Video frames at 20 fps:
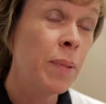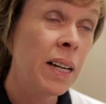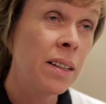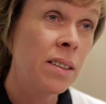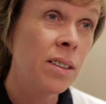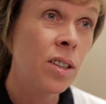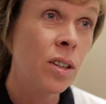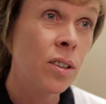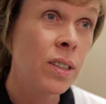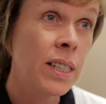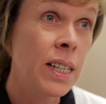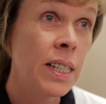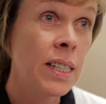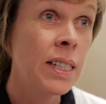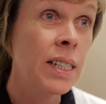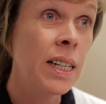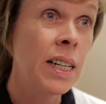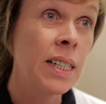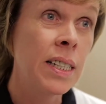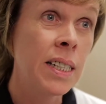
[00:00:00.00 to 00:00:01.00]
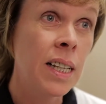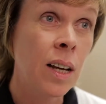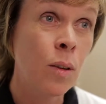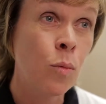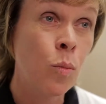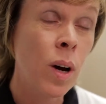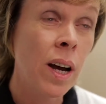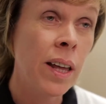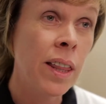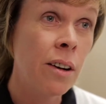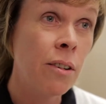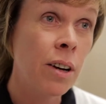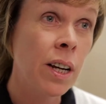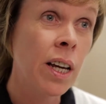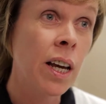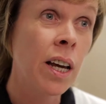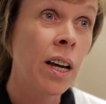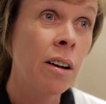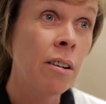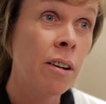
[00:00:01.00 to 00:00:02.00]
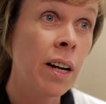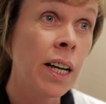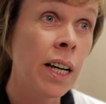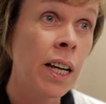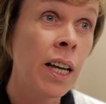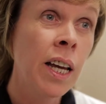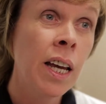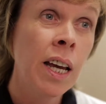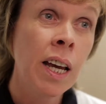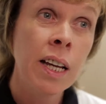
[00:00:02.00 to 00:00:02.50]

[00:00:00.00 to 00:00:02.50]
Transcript: about toxicities and why they're occurring.